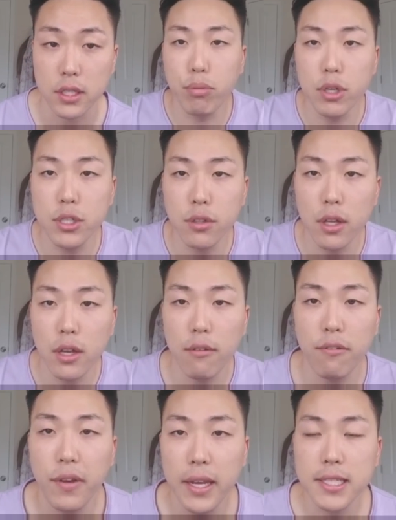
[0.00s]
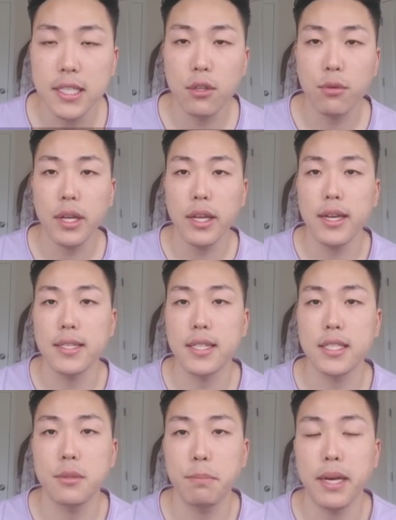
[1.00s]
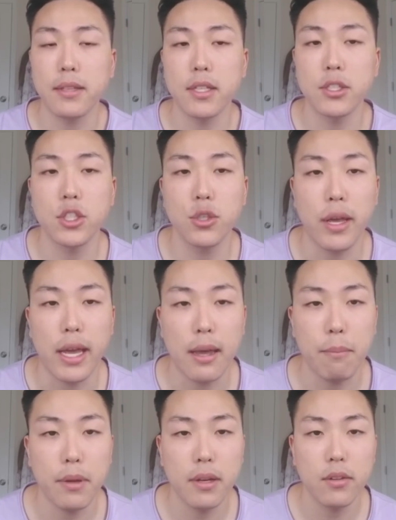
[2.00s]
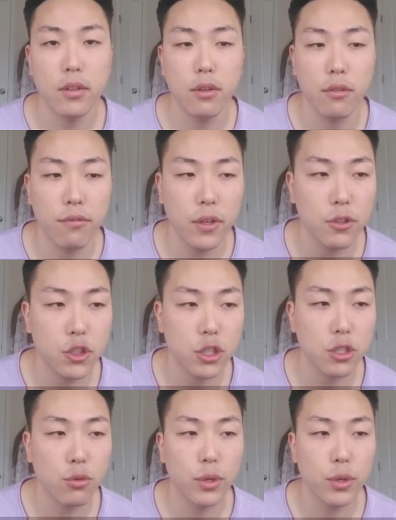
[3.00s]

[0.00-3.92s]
Breezula phase 3 is expected to happen in the near future.